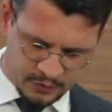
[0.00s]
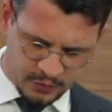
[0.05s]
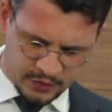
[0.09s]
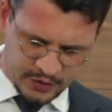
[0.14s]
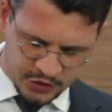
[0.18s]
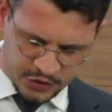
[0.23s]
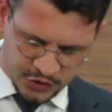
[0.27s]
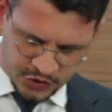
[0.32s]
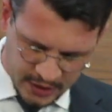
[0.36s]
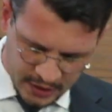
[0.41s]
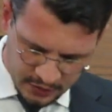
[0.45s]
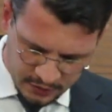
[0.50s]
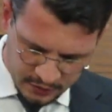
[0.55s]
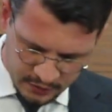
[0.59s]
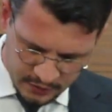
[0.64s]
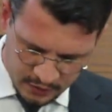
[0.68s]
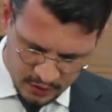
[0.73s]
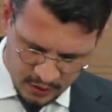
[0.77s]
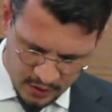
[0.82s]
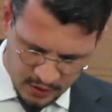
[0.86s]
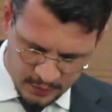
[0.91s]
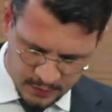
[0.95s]
we share in the
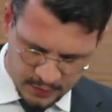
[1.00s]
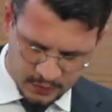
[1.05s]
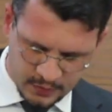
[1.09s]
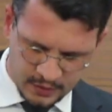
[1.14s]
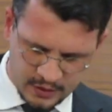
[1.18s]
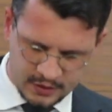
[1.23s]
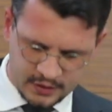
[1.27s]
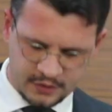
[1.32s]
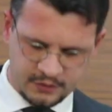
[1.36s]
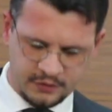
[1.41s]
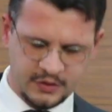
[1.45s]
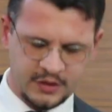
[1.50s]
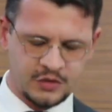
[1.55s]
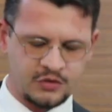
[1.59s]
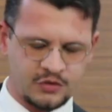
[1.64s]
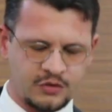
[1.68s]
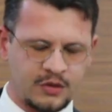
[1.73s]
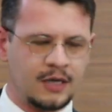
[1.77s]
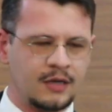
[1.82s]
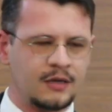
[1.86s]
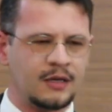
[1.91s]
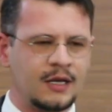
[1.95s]
commonwealth of
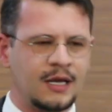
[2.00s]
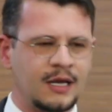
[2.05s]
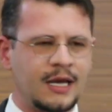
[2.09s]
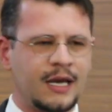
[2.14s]
Israel,